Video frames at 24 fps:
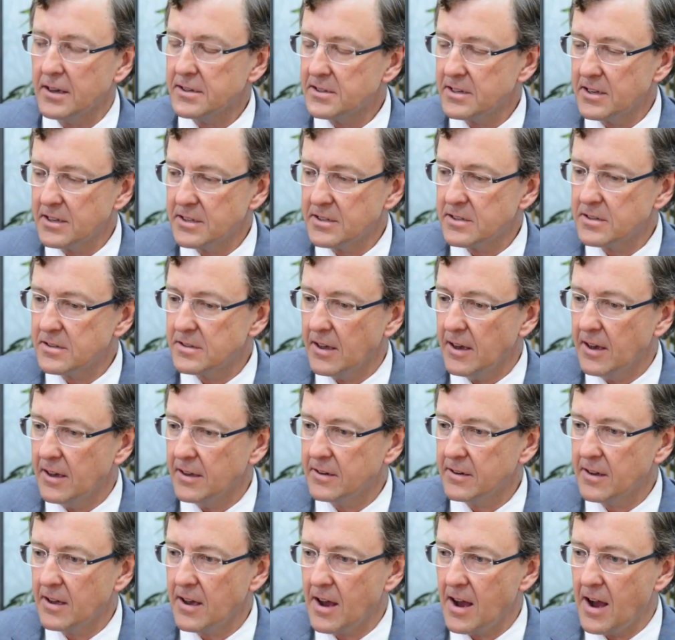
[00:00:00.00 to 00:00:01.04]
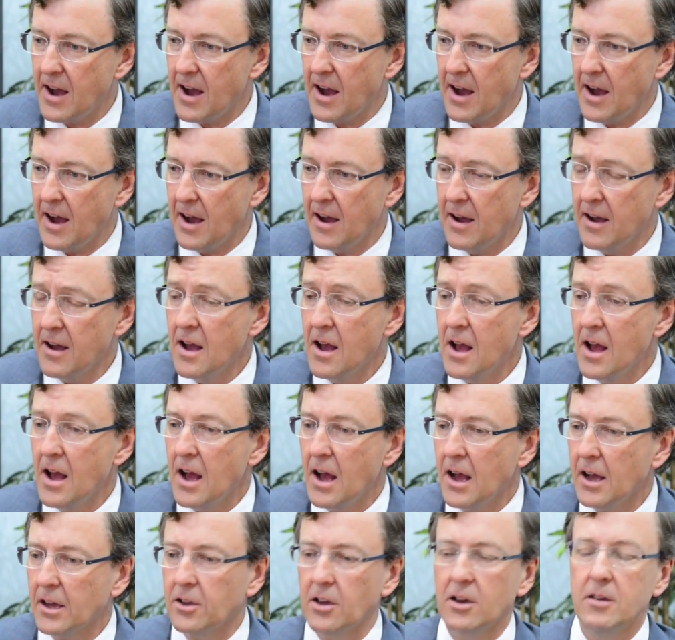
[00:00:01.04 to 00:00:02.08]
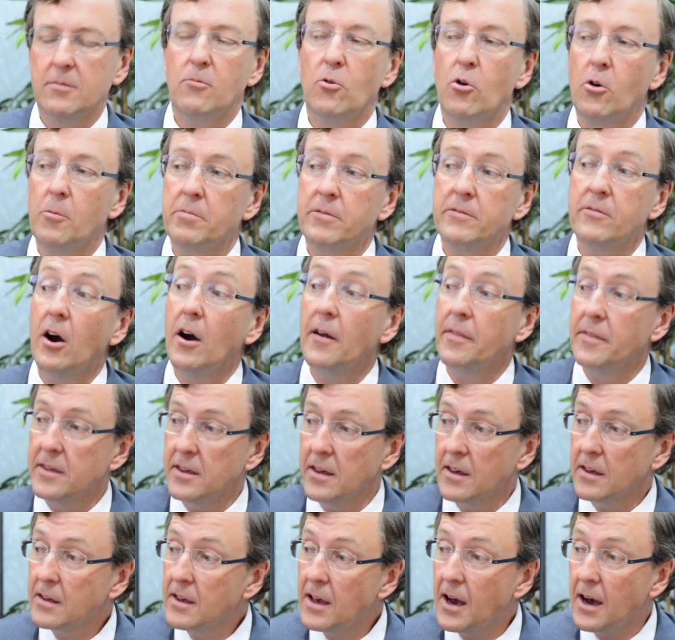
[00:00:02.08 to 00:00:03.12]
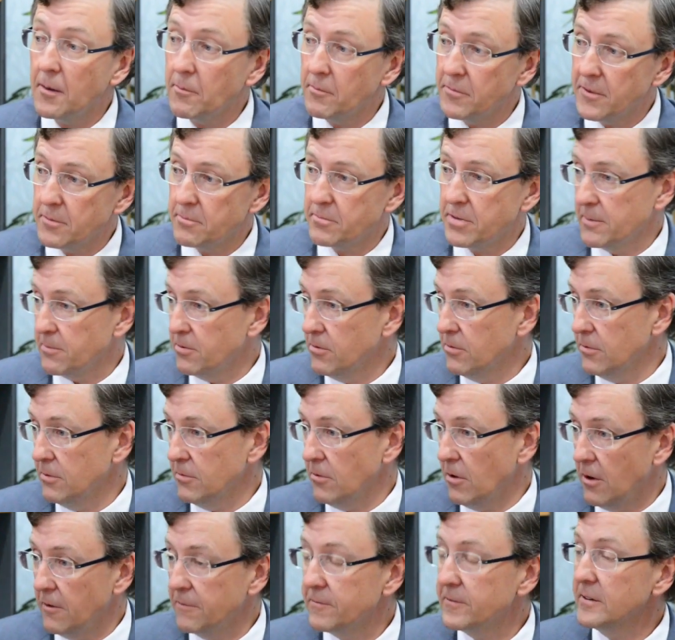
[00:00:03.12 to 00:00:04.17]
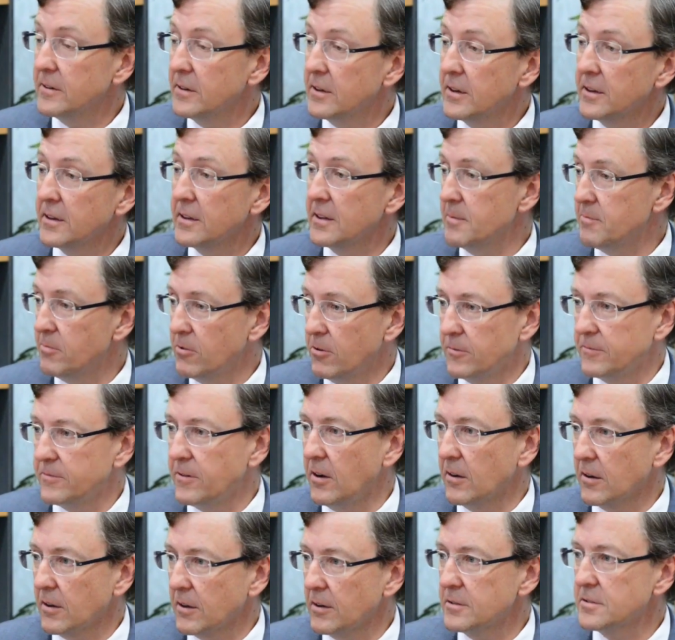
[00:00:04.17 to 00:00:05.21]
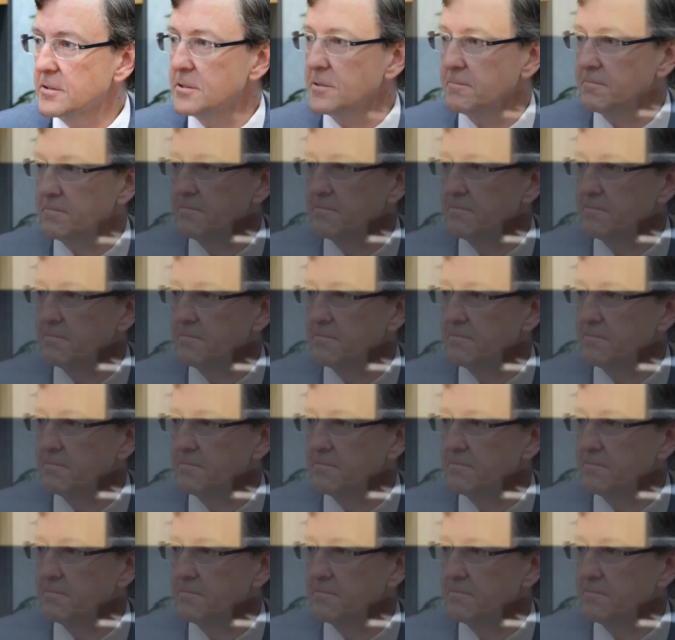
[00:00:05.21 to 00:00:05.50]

assets that are going to more provide the income that people often need in their portfolios.